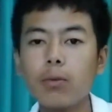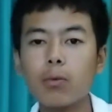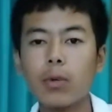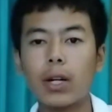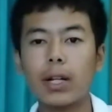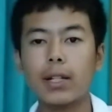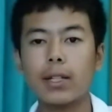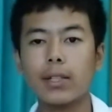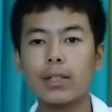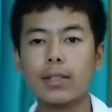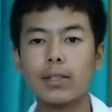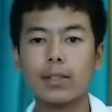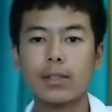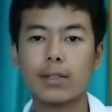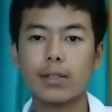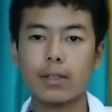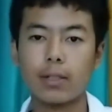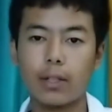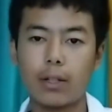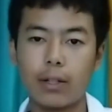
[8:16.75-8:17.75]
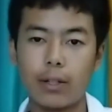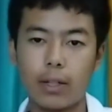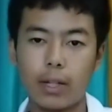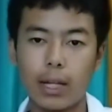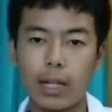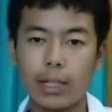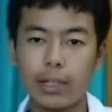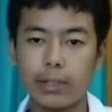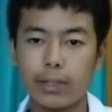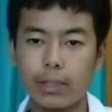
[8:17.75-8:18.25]
One is
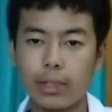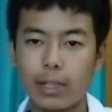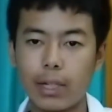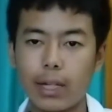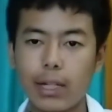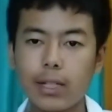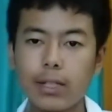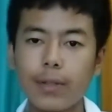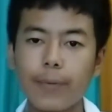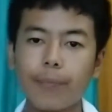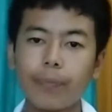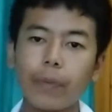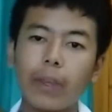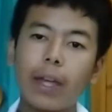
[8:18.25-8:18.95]
LED light,